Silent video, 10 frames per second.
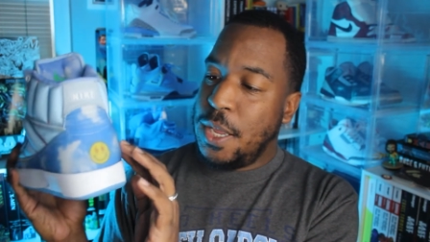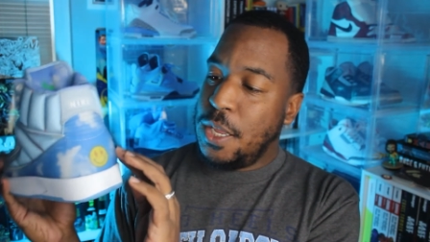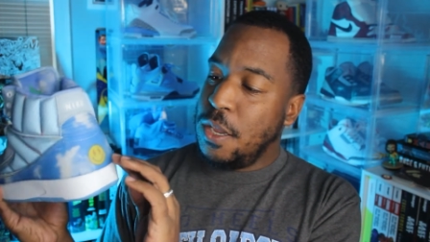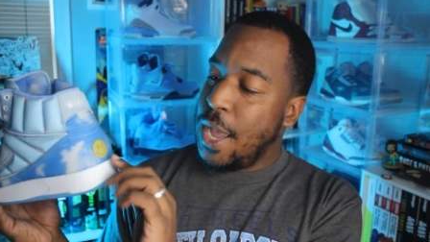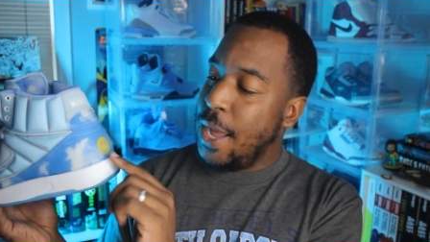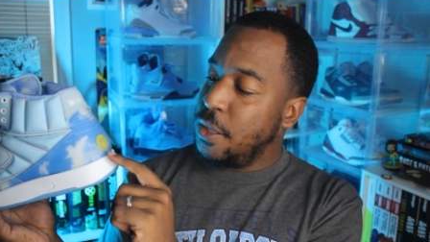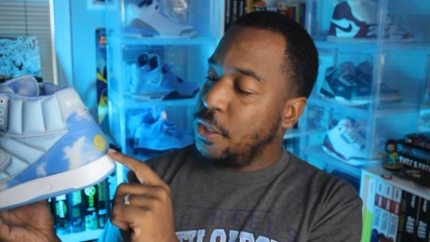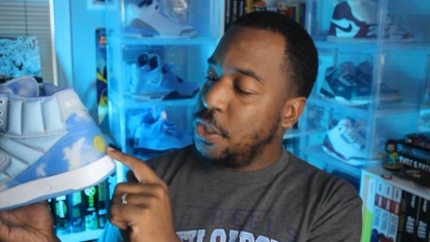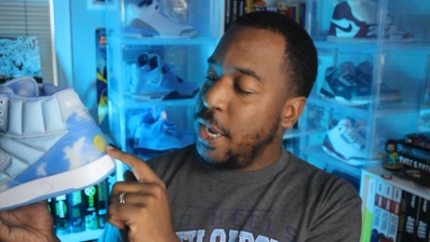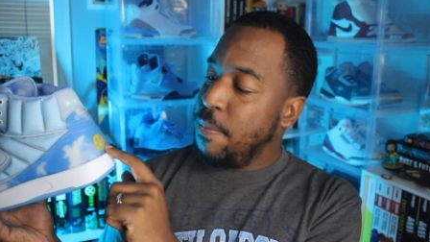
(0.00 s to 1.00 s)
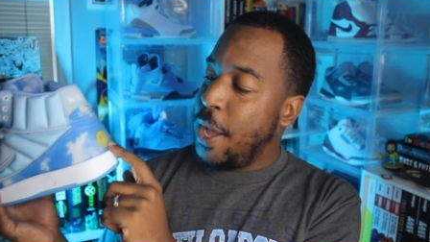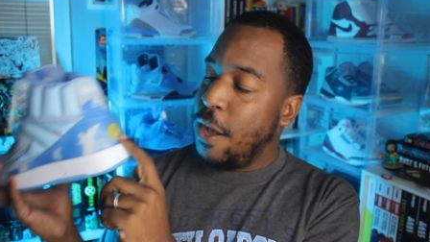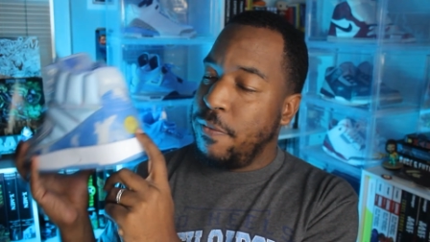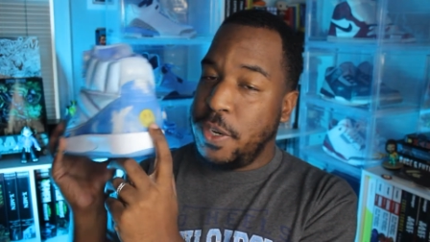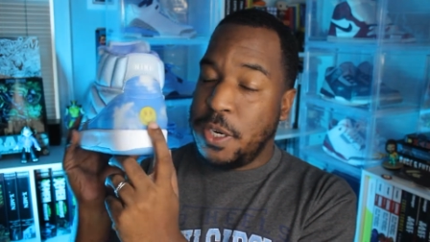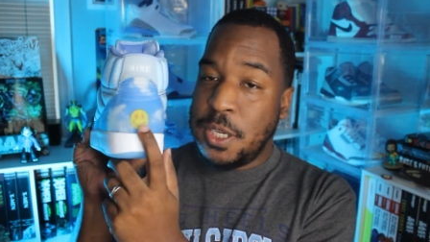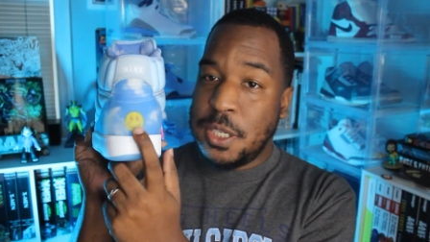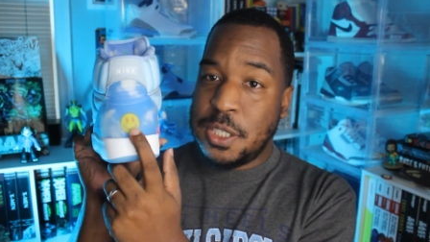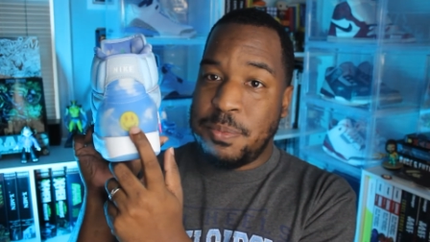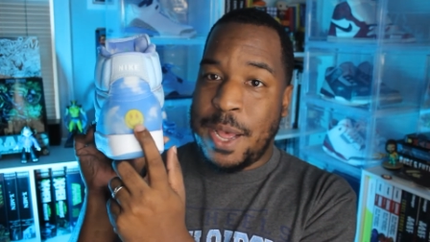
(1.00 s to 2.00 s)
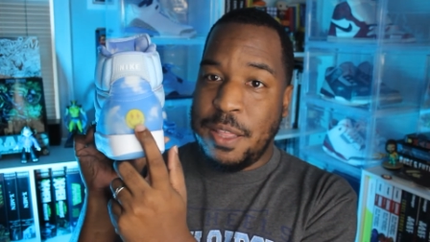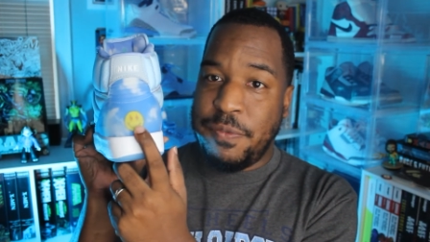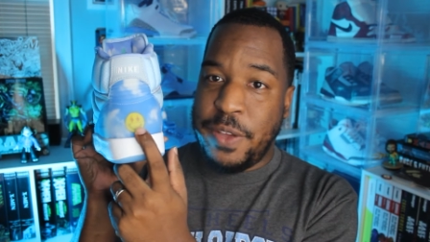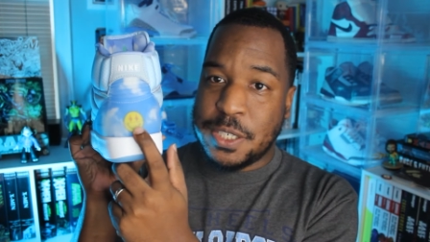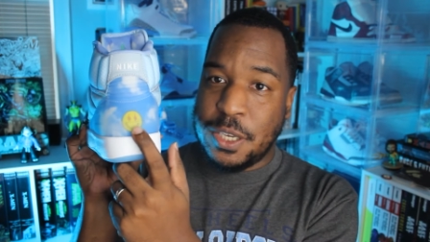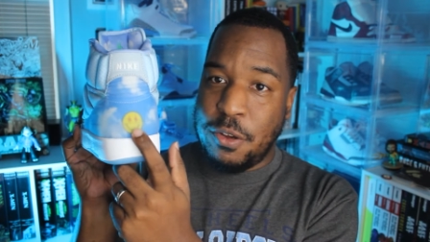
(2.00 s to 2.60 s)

You got the J Balvin smiley face